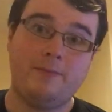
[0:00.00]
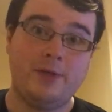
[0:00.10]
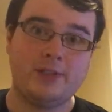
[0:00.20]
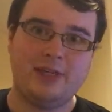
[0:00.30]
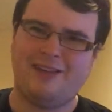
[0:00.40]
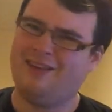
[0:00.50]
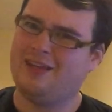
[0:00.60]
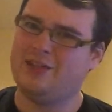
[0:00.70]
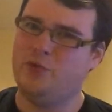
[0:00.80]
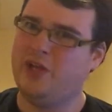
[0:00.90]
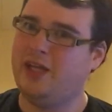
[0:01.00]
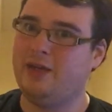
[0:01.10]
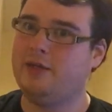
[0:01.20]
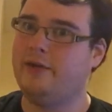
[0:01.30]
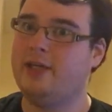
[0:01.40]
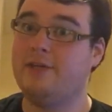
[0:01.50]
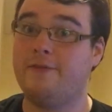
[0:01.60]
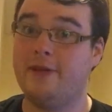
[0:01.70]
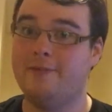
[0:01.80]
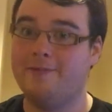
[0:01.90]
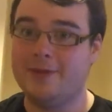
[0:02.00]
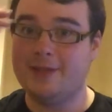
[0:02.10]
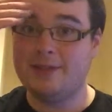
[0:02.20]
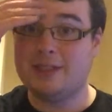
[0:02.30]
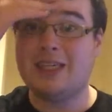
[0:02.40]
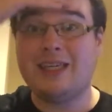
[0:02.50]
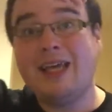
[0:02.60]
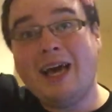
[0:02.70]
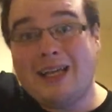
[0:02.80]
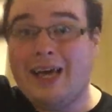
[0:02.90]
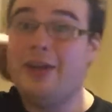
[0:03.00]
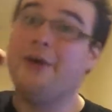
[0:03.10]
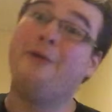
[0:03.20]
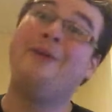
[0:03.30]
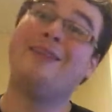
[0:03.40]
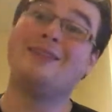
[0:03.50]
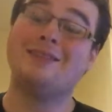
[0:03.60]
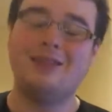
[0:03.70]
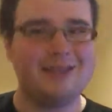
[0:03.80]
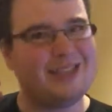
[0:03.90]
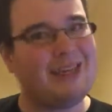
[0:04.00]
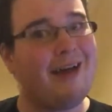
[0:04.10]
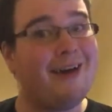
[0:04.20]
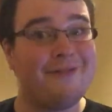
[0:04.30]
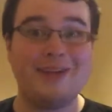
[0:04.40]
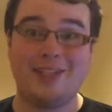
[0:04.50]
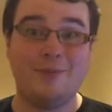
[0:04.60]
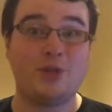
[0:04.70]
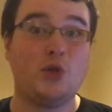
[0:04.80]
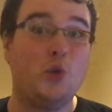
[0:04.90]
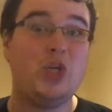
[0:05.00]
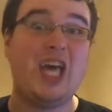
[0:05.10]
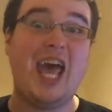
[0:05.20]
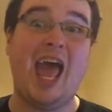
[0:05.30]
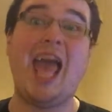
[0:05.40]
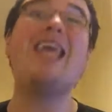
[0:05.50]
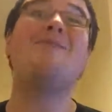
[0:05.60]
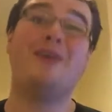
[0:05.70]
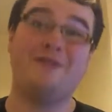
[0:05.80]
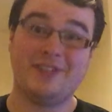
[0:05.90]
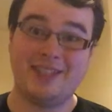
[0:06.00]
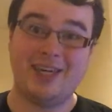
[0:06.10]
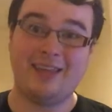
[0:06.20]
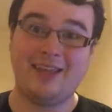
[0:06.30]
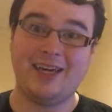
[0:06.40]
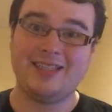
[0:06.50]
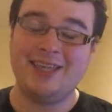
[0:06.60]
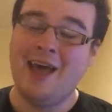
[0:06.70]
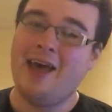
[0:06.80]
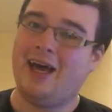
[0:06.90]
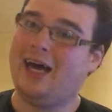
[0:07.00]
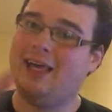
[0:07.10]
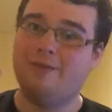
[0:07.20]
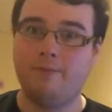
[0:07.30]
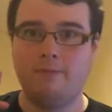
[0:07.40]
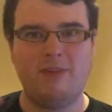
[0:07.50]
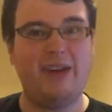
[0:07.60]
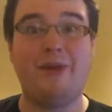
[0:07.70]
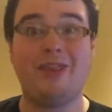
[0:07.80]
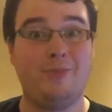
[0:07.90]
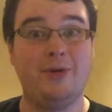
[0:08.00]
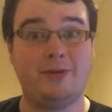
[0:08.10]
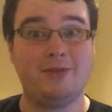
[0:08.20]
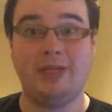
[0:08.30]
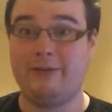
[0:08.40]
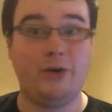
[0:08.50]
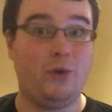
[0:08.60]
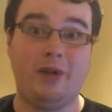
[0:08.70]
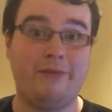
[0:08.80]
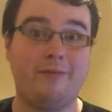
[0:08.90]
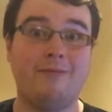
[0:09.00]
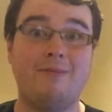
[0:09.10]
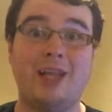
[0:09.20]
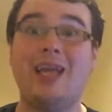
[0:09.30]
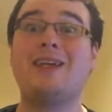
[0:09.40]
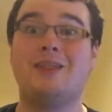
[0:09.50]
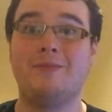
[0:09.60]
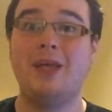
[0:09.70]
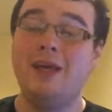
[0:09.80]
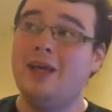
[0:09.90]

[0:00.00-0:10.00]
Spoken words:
Personally, I think that's a really underrated film, but I know there's diehard fans of the books who would hate me for saying that. I read the books. I read all of them. I liked them.